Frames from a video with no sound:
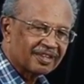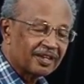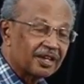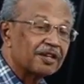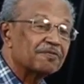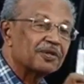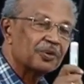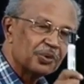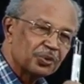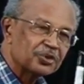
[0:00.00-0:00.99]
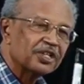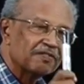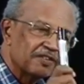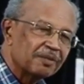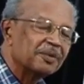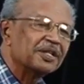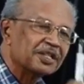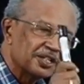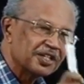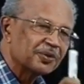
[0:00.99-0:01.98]
If you use a verb in the
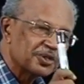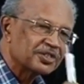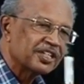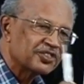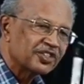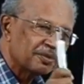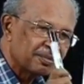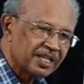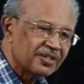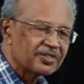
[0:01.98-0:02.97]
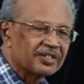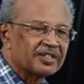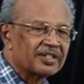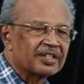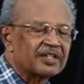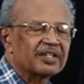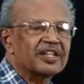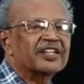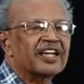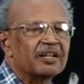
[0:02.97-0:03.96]
continuous tense, it means
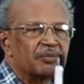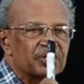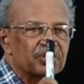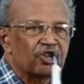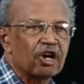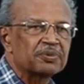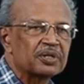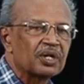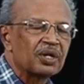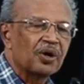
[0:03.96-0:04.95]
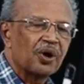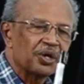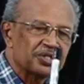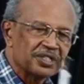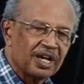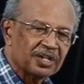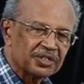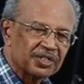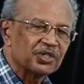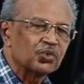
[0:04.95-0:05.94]
it can be stopped or
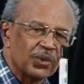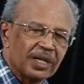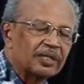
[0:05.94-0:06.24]
started at will.